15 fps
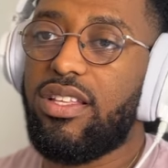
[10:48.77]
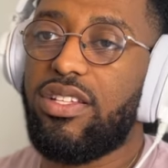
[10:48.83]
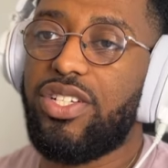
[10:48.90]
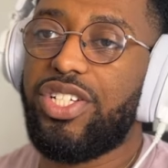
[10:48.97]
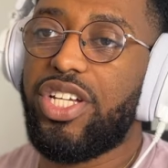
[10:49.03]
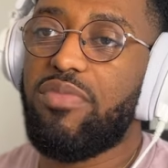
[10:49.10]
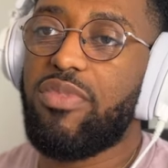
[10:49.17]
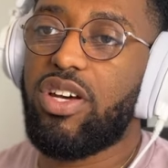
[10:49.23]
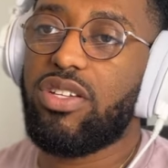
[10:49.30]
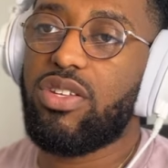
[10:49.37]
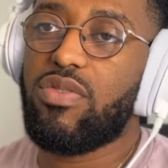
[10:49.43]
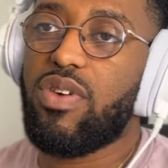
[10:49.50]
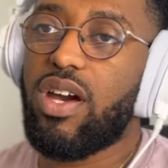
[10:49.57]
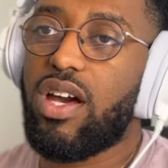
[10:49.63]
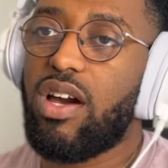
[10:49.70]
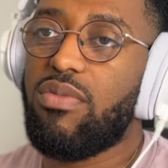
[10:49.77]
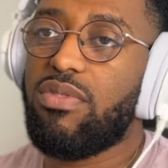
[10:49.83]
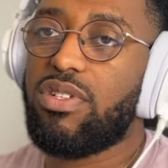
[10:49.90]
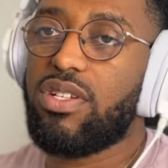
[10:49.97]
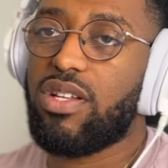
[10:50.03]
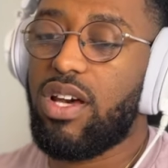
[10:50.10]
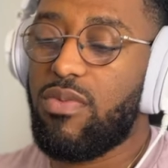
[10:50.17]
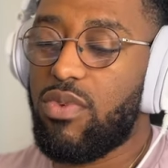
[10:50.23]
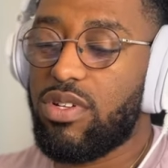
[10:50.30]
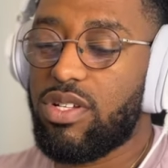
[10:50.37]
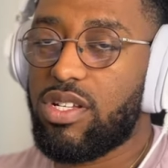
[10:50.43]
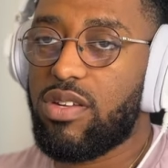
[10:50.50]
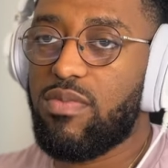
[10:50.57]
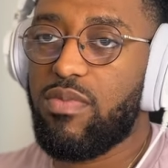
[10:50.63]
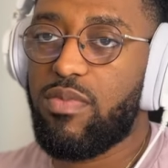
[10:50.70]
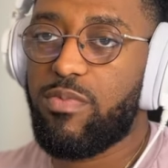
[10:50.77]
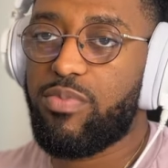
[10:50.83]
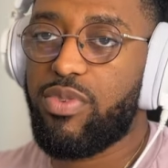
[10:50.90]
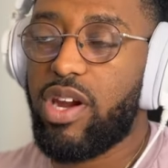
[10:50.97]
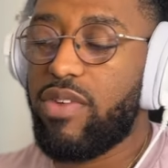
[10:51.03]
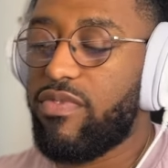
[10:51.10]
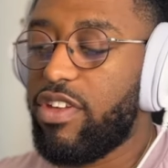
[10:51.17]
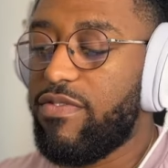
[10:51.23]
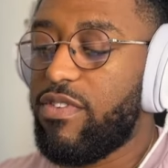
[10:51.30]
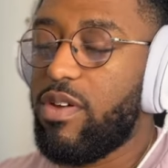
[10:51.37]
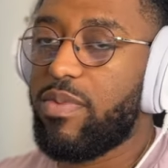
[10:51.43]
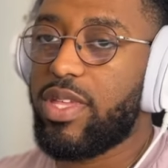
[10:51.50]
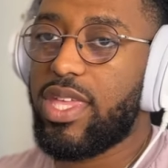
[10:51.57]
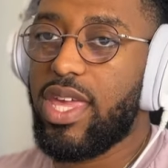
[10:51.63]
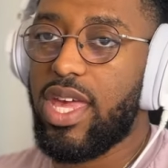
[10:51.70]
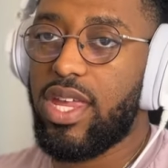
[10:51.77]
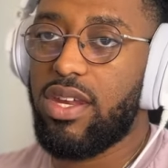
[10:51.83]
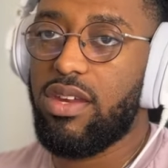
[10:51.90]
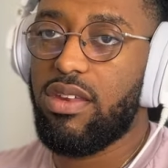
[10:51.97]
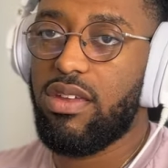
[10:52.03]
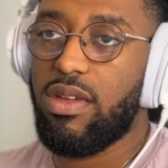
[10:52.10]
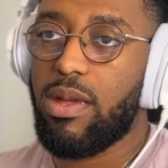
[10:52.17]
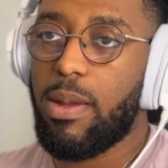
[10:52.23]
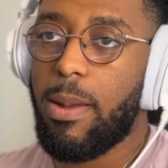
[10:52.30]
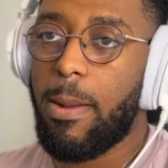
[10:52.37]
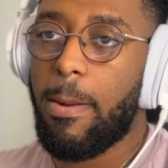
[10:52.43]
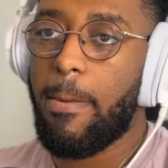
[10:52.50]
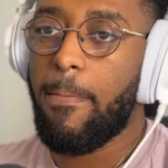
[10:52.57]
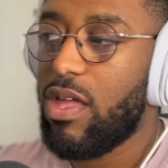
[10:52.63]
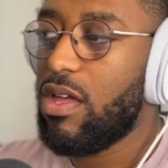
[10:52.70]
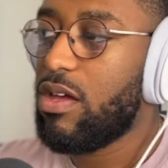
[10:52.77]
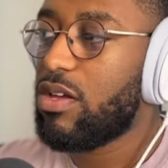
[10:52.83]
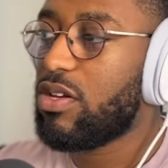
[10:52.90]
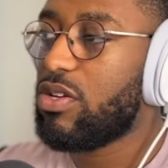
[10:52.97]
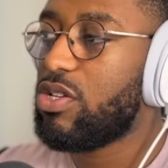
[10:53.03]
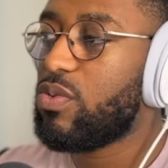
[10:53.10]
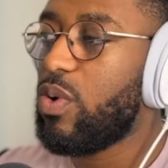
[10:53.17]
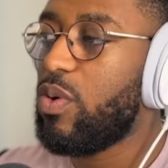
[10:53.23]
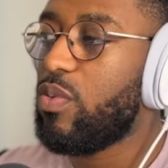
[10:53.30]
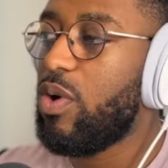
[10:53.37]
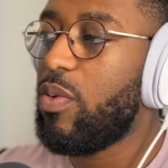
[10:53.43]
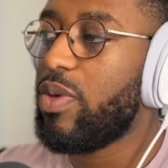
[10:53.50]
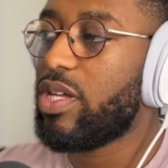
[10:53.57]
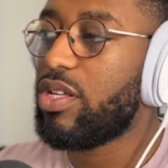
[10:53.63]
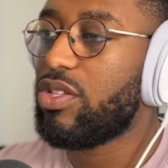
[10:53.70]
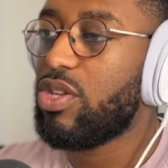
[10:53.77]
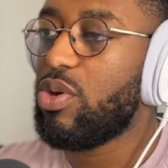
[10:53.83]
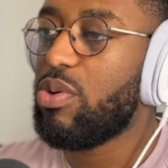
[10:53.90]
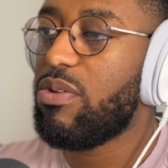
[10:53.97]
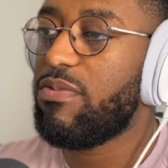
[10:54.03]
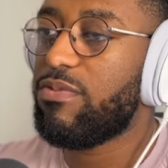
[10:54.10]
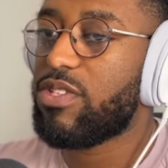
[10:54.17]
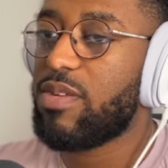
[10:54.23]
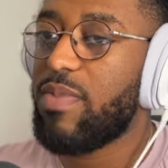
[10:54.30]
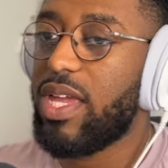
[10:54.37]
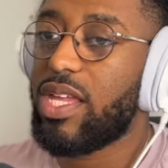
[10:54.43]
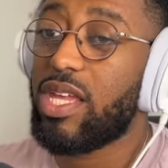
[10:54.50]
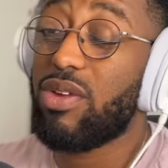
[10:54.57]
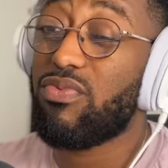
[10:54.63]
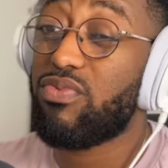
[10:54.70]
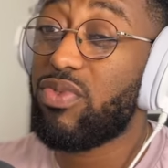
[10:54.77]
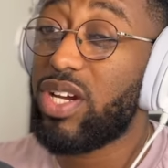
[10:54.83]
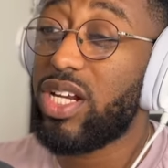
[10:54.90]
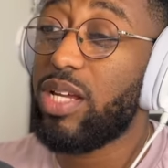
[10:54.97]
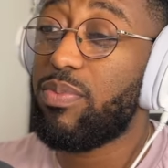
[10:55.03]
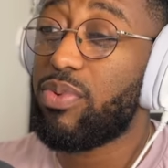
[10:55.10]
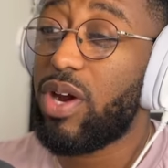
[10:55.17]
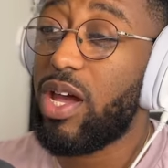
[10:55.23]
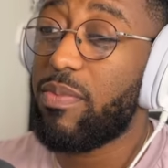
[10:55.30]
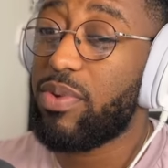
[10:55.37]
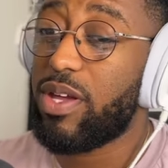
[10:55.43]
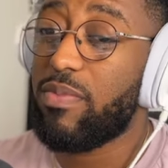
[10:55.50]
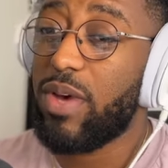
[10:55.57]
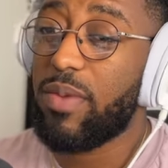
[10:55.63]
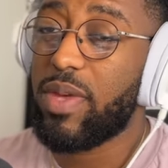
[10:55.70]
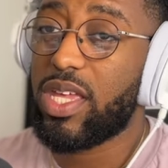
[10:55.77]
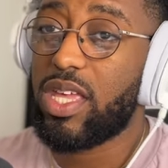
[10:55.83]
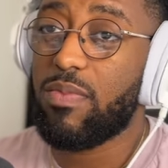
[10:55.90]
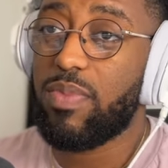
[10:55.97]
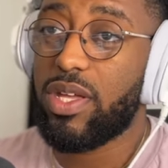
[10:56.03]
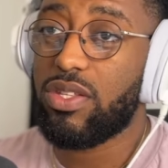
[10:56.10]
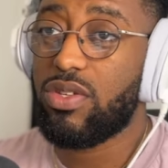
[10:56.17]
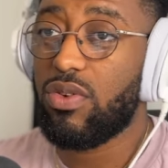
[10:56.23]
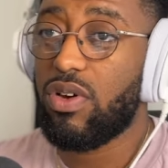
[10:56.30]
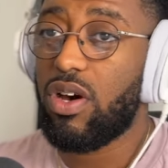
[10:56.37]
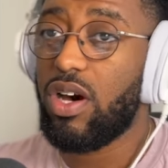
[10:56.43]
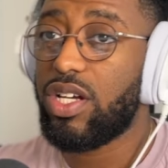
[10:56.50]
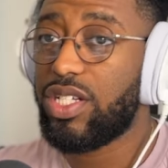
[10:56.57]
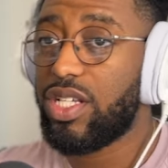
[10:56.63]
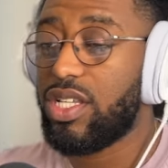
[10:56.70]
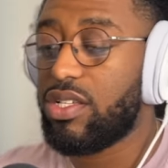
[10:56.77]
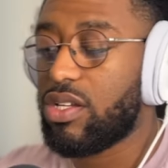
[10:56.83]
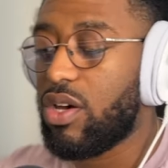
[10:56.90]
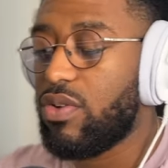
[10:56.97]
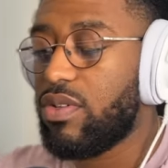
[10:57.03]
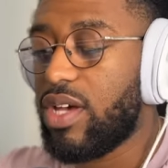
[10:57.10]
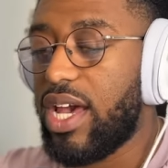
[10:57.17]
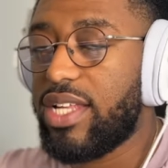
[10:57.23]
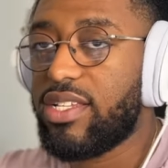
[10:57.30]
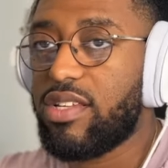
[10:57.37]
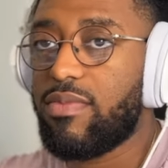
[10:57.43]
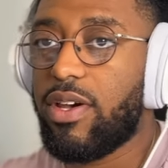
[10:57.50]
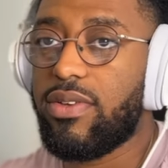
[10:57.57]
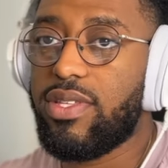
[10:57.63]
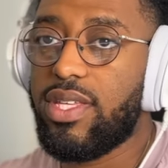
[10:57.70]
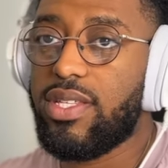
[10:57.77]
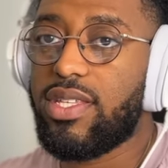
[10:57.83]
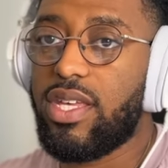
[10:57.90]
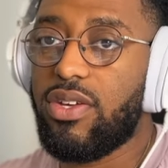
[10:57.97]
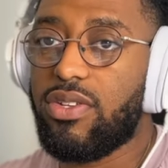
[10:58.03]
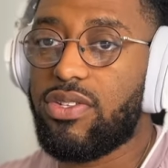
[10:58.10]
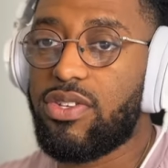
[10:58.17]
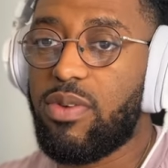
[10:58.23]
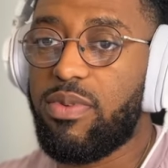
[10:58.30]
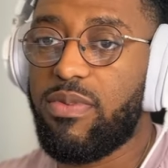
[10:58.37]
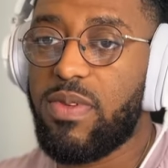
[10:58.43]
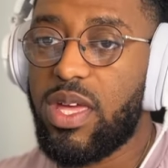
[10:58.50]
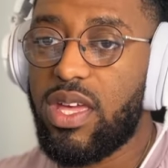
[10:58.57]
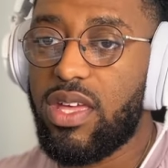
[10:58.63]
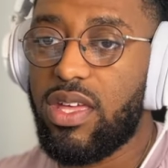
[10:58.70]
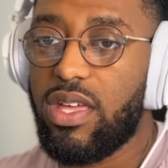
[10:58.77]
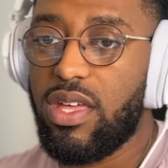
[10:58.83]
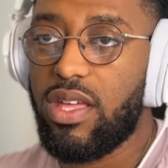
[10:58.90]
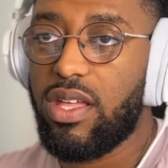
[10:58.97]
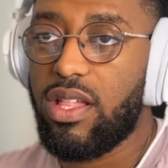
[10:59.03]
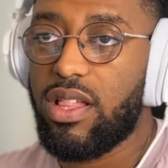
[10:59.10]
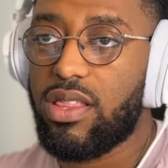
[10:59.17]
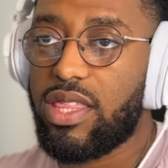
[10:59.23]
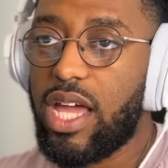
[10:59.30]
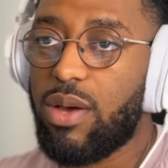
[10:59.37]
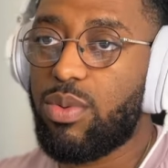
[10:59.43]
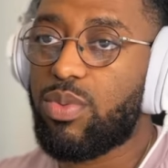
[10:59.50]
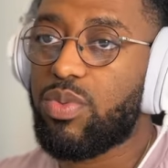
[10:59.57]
shimmer, do I? I want some bright reverb again. Because what we could do to make it really bright, but it might make it a bit too harsh, is add some OTT on top of it. That will